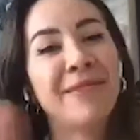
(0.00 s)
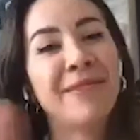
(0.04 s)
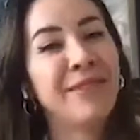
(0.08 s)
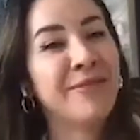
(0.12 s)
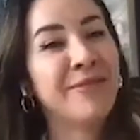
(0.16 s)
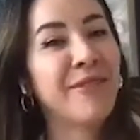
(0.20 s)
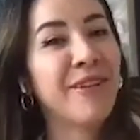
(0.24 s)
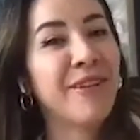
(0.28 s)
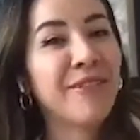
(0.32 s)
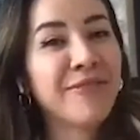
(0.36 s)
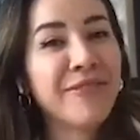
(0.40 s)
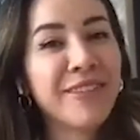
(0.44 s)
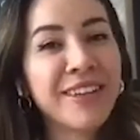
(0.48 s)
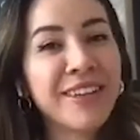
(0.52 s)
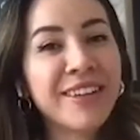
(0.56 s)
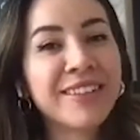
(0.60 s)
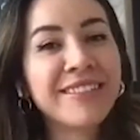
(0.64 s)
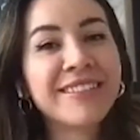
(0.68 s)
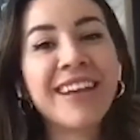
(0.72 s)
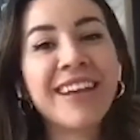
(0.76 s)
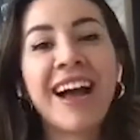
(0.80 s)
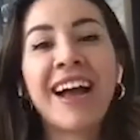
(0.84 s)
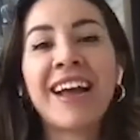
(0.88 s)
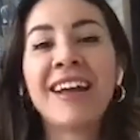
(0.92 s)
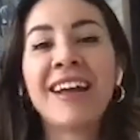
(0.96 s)
in the wrong
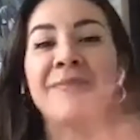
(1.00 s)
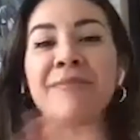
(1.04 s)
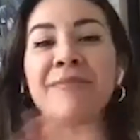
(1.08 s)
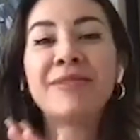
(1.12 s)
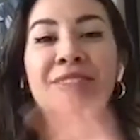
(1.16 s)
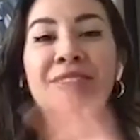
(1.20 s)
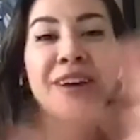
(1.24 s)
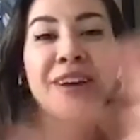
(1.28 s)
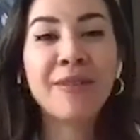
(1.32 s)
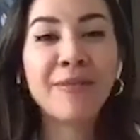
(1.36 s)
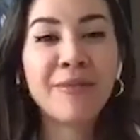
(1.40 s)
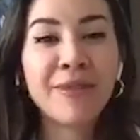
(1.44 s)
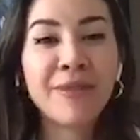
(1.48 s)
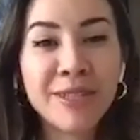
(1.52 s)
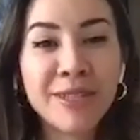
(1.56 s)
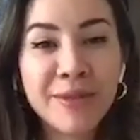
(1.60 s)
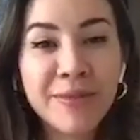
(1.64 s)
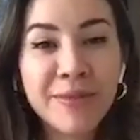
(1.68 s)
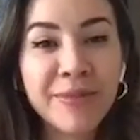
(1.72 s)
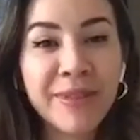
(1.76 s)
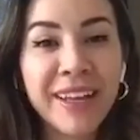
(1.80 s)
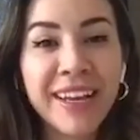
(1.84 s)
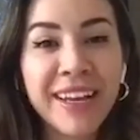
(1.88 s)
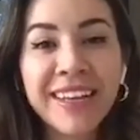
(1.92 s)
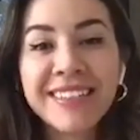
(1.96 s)
field. I am done with
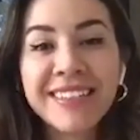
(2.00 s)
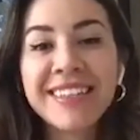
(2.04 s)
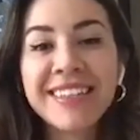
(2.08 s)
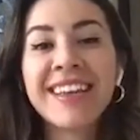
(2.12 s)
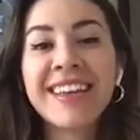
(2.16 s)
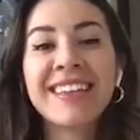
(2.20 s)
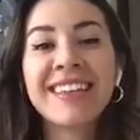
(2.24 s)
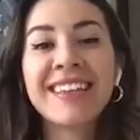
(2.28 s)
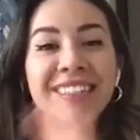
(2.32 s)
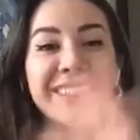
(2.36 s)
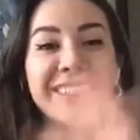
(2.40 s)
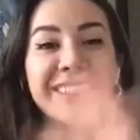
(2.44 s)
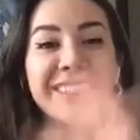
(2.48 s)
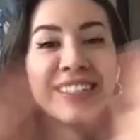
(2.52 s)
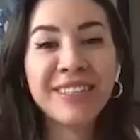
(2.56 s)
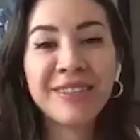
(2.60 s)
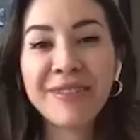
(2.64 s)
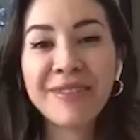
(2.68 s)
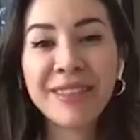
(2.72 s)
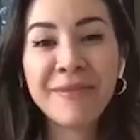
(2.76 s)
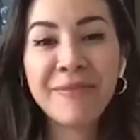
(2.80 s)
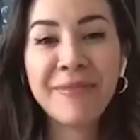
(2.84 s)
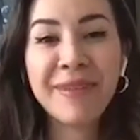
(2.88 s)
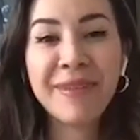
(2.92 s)
duplex, dealing with the